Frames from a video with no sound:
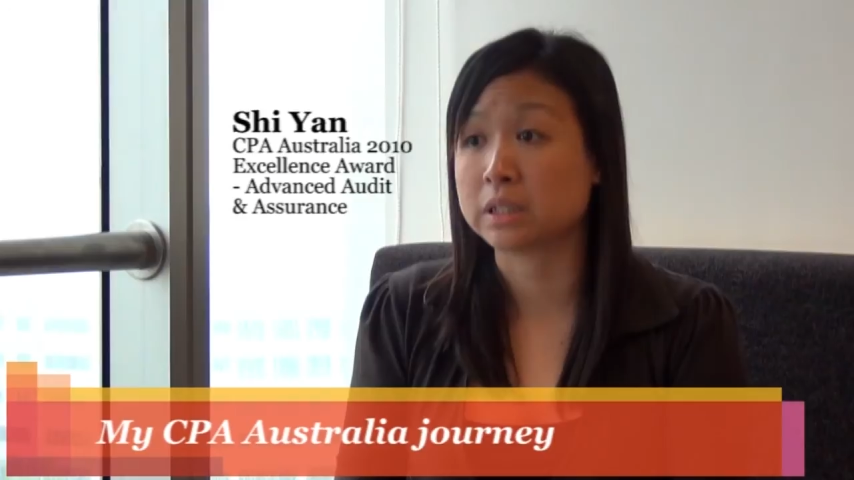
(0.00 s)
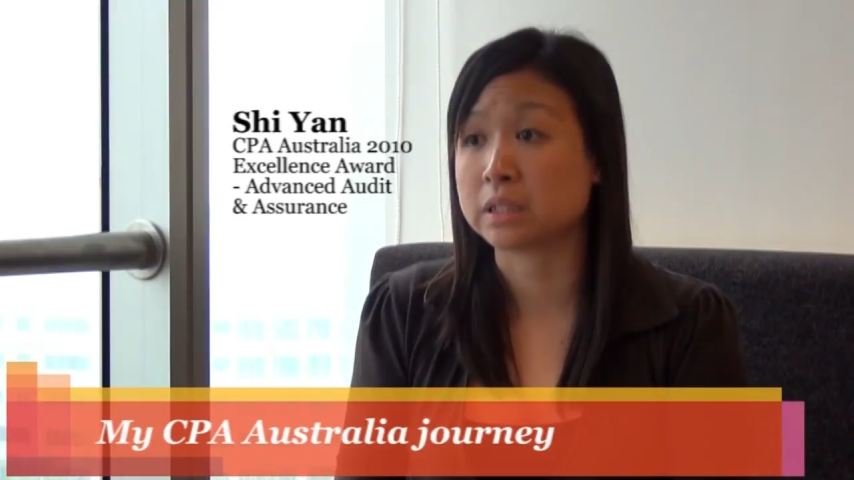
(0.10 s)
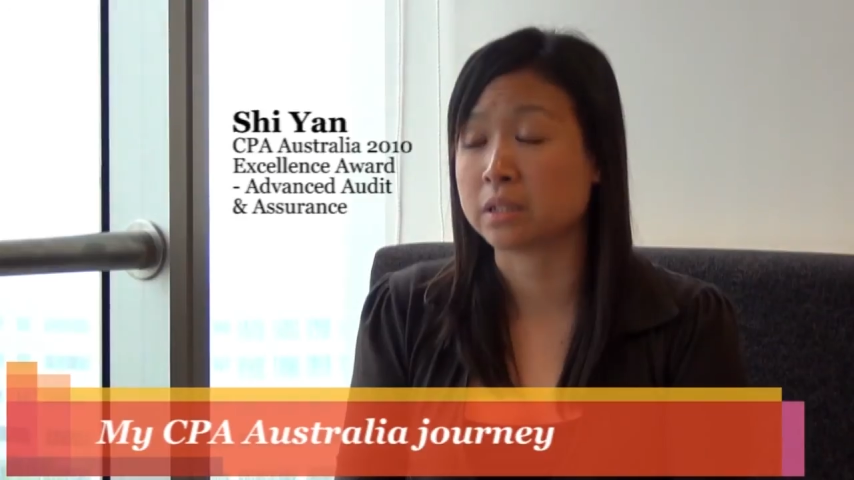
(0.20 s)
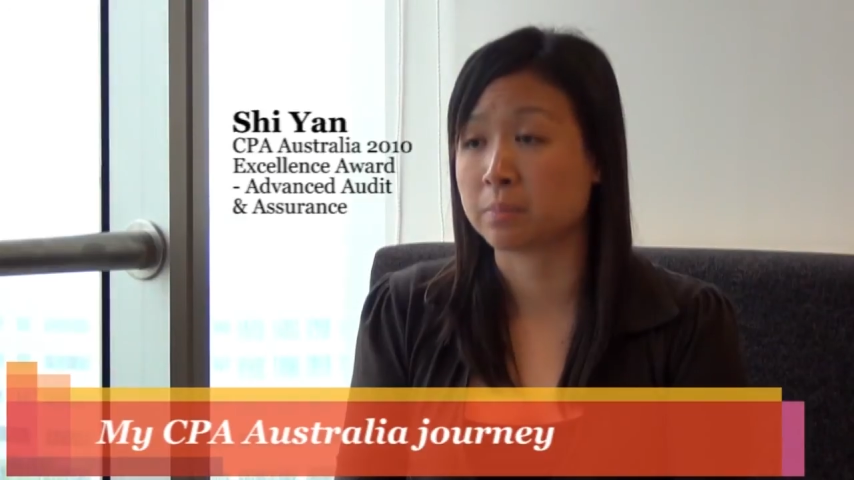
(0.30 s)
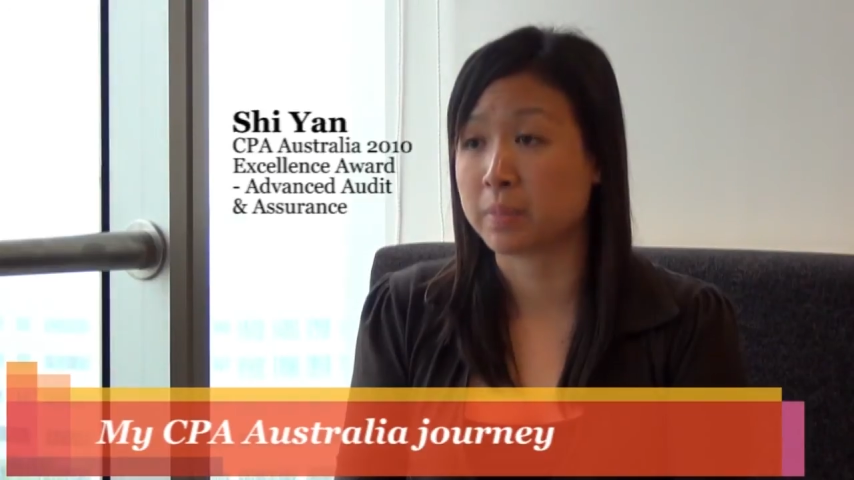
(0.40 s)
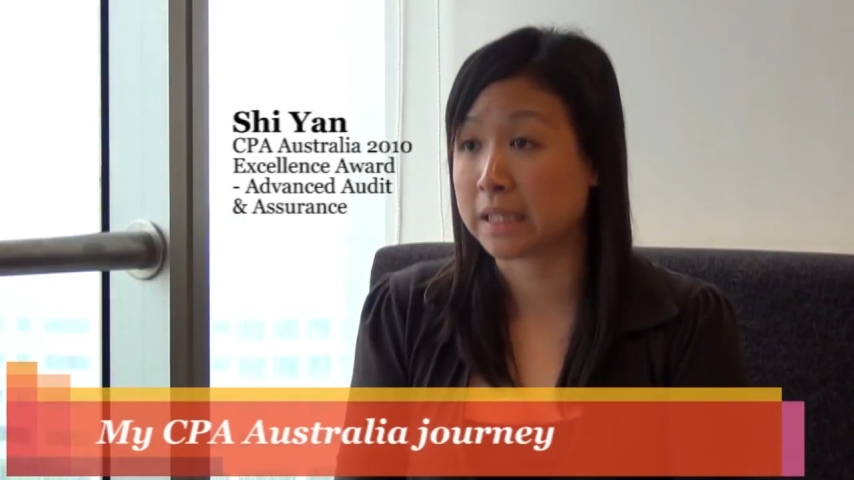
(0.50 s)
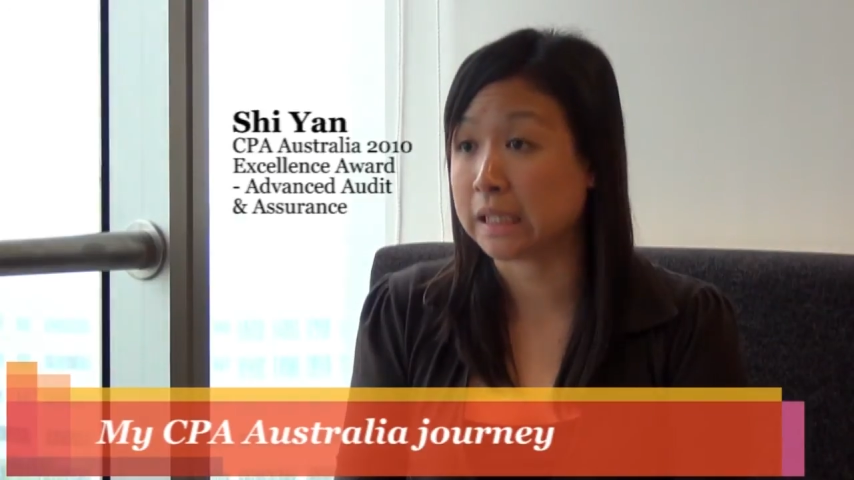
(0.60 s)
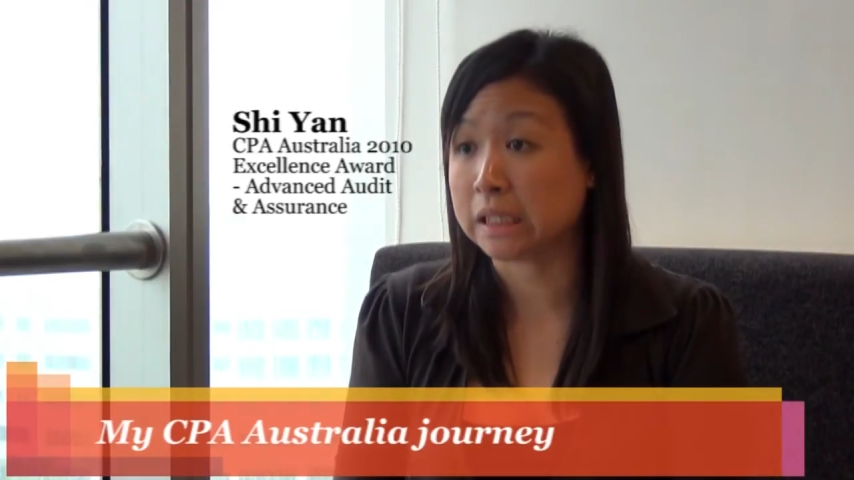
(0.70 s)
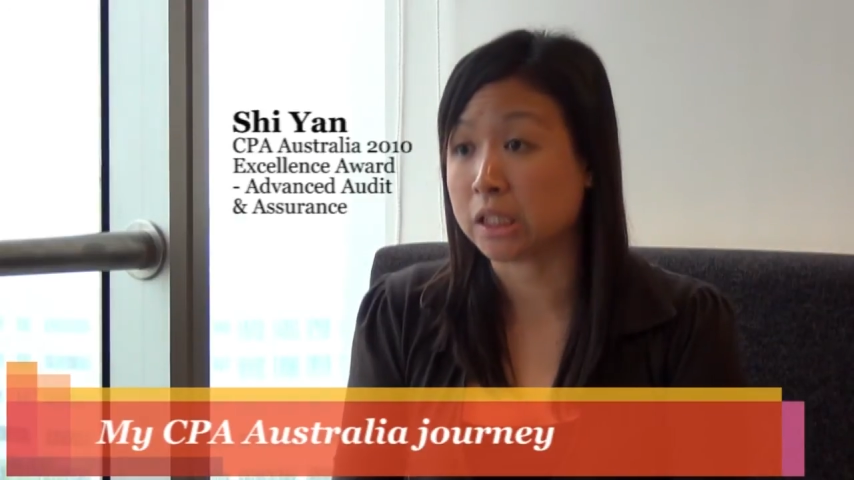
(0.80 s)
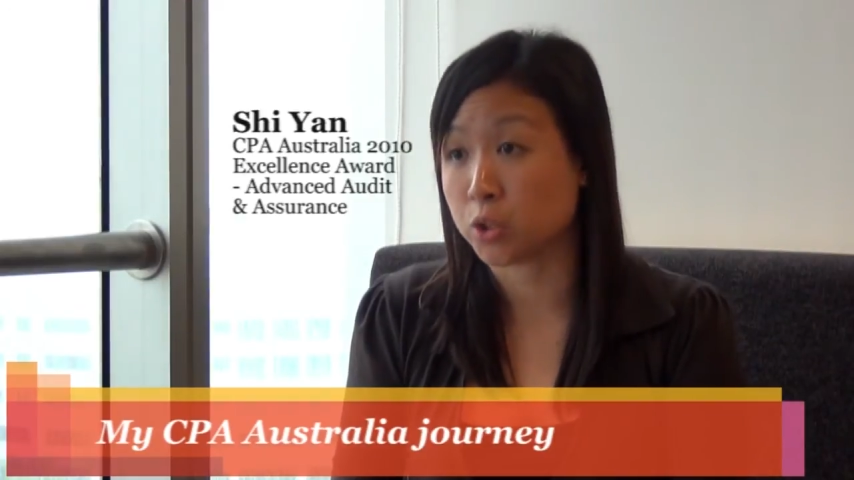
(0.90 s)
the
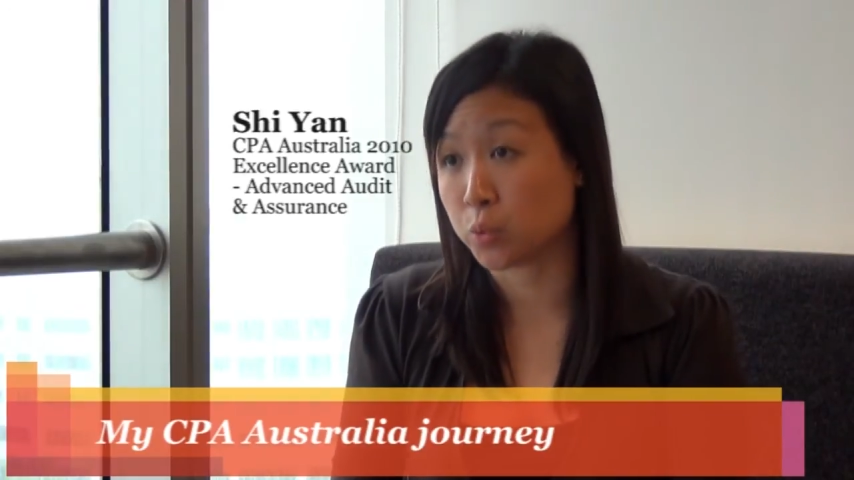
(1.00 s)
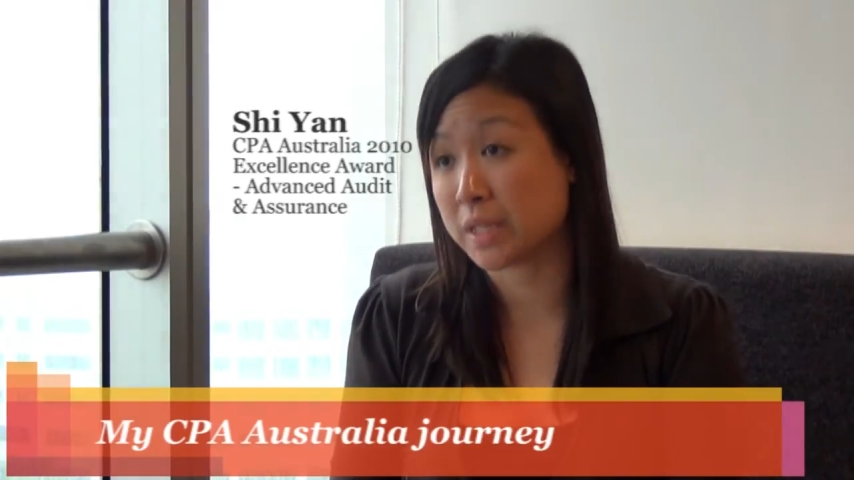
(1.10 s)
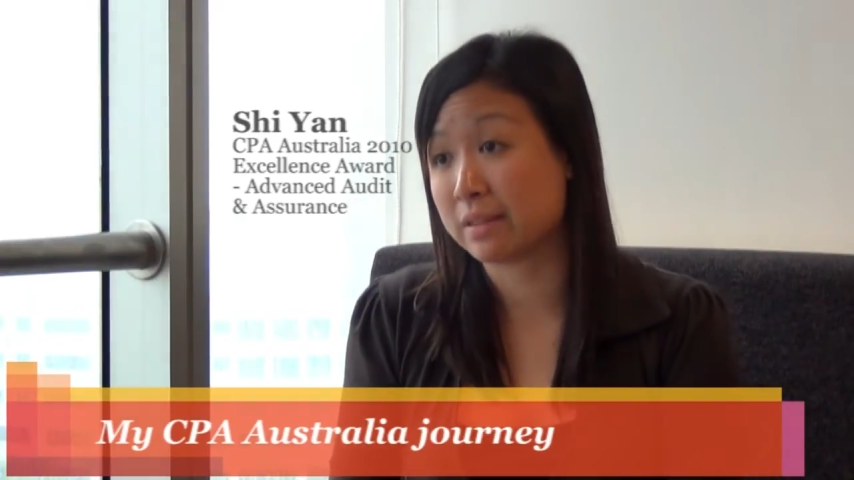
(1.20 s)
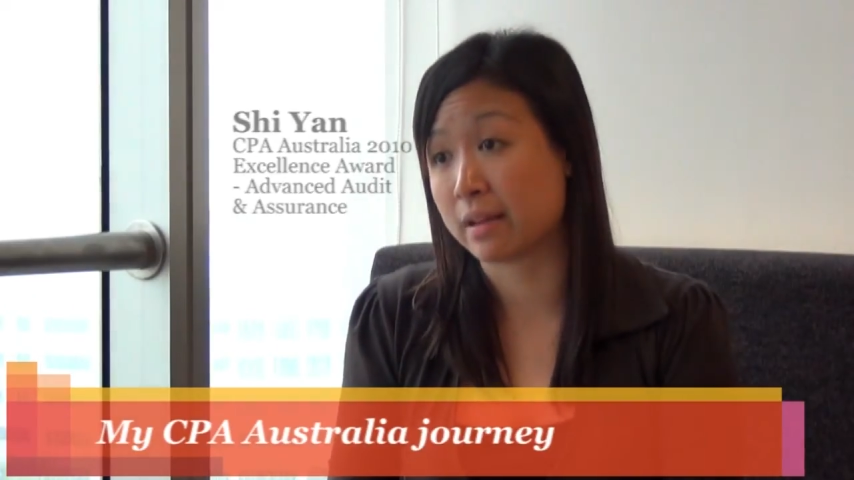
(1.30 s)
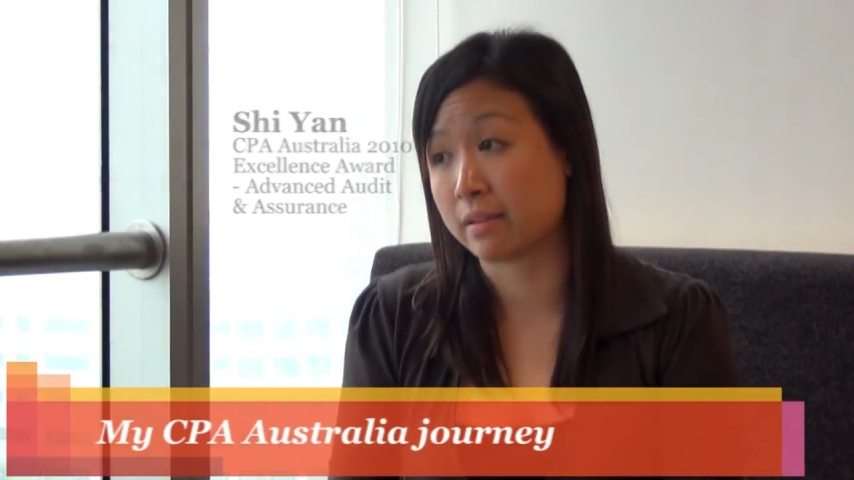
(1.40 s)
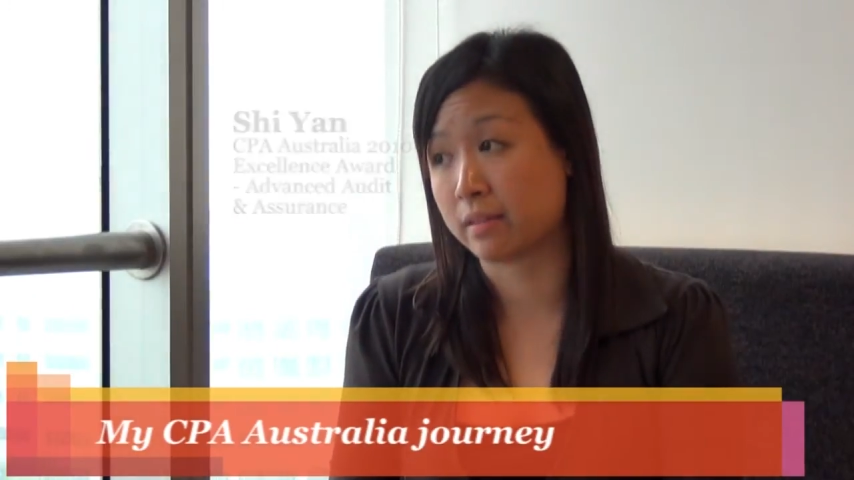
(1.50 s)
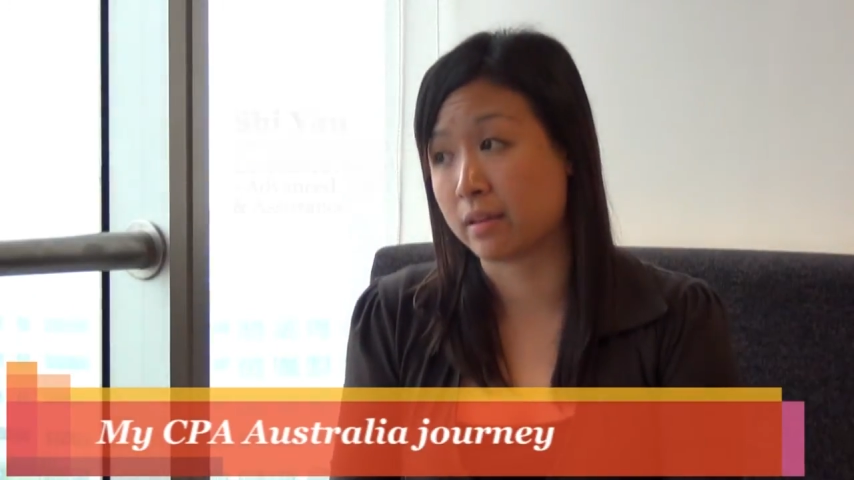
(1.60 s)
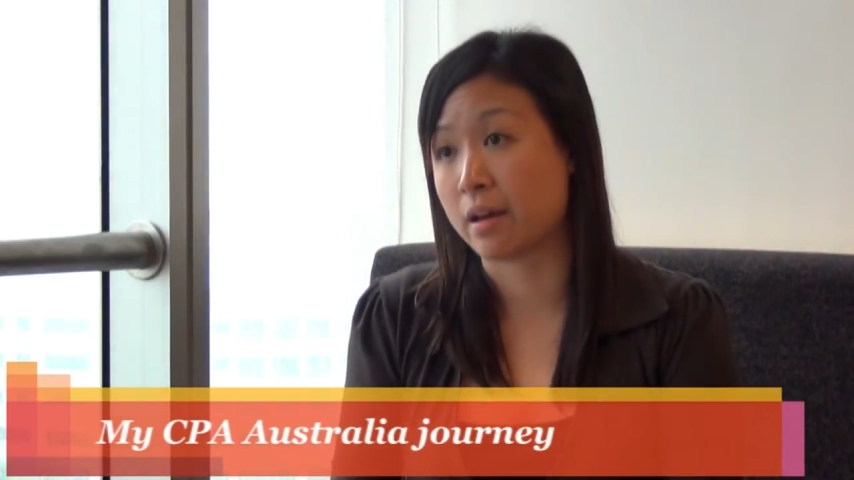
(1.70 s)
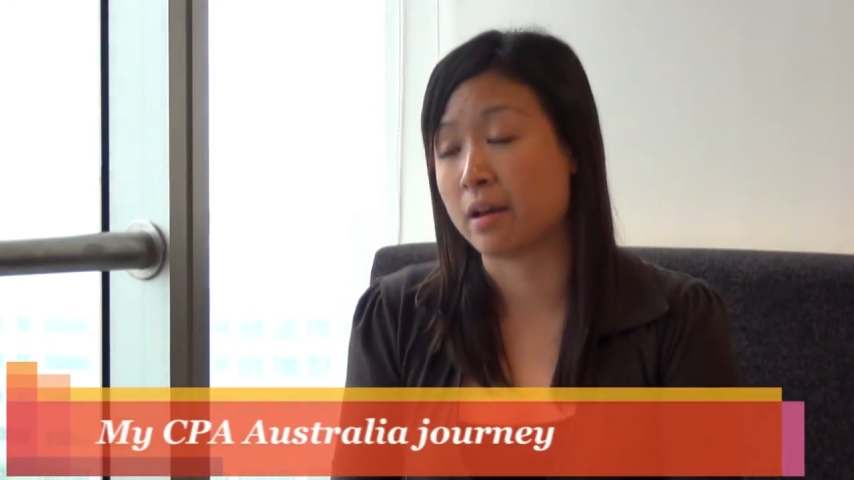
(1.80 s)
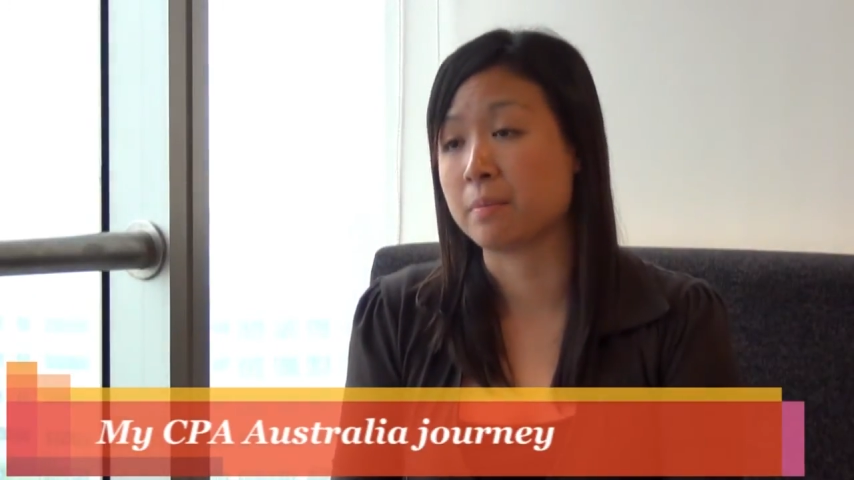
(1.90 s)
particular unit that
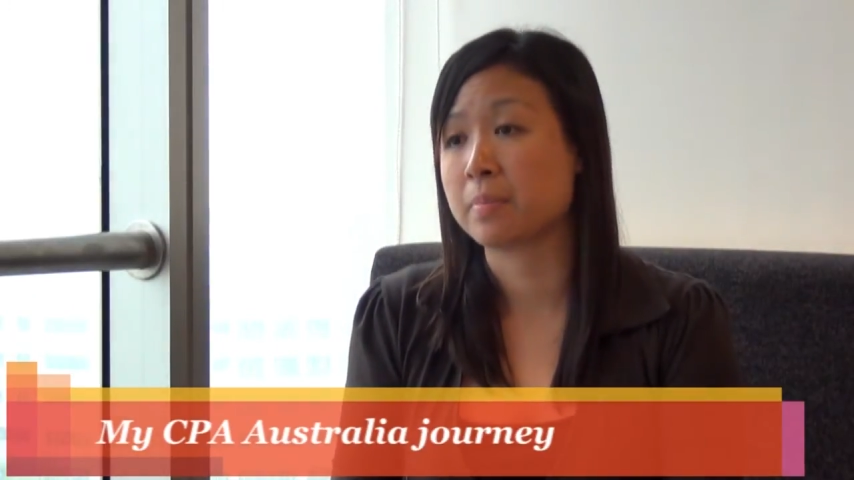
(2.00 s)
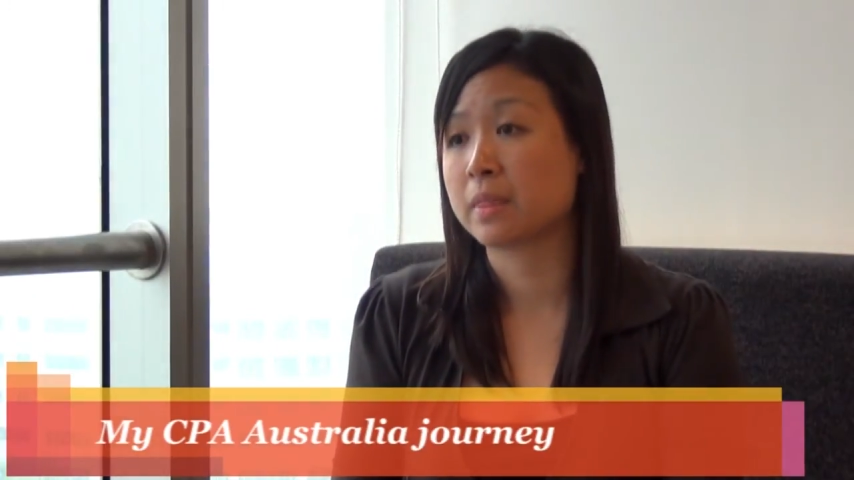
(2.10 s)
they are